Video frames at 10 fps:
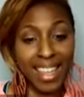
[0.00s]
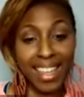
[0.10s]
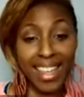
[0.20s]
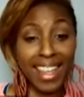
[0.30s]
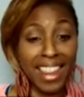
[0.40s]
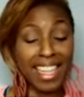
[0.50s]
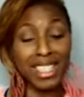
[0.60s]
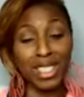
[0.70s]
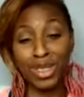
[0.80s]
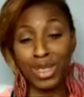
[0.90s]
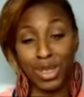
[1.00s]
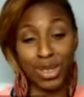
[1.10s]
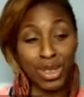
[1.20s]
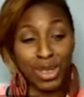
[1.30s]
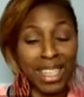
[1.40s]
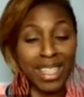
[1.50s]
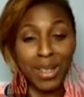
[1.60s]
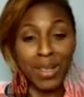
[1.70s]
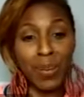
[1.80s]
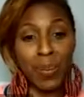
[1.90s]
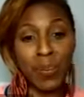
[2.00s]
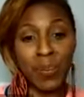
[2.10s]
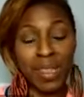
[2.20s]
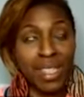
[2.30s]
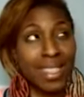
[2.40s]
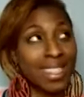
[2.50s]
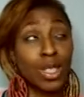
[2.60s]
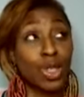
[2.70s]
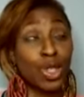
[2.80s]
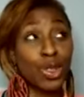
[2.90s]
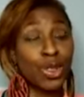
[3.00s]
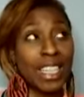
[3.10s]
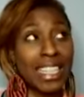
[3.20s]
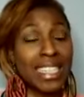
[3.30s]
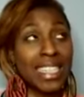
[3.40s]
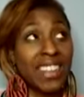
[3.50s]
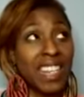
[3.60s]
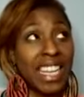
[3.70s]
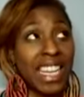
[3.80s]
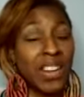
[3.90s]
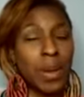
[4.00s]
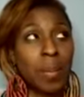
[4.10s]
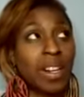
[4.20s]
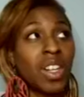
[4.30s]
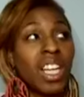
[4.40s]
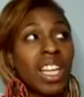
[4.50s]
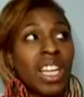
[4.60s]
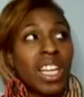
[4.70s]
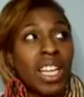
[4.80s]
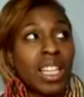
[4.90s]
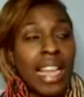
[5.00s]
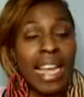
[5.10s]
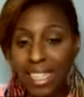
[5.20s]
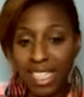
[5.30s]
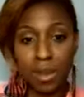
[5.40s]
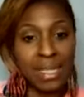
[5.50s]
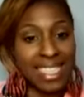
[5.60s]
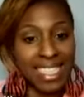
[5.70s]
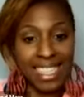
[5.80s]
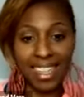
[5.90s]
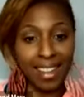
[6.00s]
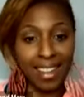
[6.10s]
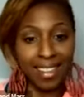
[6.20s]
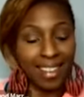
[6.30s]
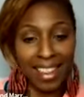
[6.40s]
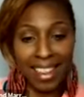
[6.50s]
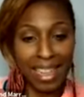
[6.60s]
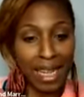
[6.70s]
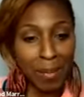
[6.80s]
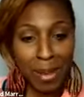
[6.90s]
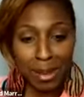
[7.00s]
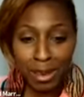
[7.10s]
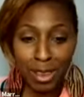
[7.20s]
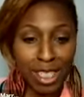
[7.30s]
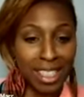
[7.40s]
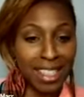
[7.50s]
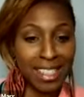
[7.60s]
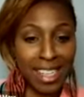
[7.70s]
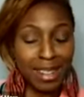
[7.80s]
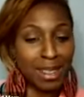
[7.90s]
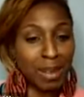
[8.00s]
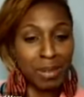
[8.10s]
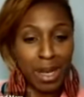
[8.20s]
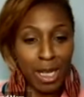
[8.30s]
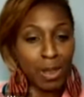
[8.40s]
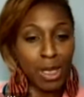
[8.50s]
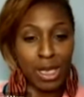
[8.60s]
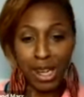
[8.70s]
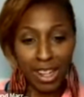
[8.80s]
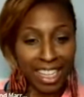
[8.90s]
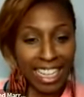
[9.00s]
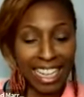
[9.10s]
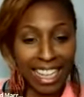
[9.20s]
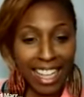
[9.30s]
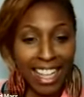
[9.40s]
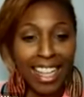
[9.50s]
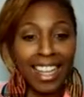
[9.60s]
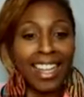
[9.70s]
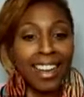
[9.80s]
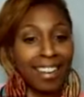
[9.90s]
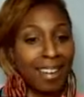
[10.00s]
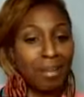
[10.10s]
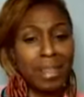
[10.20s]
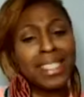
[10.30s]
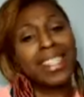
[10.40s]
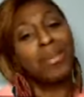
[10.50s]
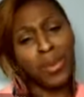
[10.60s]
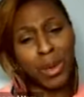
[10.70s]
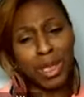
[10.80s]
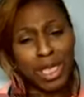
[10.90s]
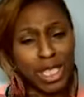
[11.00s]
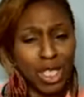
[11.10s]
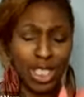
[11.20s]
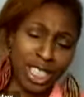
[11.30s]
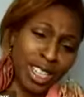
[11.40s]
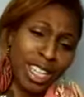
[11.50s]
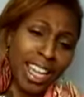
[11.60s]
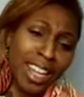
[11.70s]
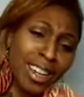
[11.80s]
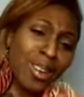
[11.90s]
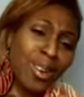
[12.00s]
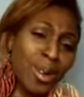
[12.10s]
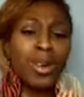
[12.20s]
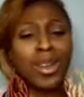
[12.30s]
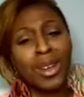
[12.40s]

Yeah, that's so true. It's so true. And I just, even hearing about that intimacy, I think about usually the times when my husband's talking, except when we're just sharing like, oh,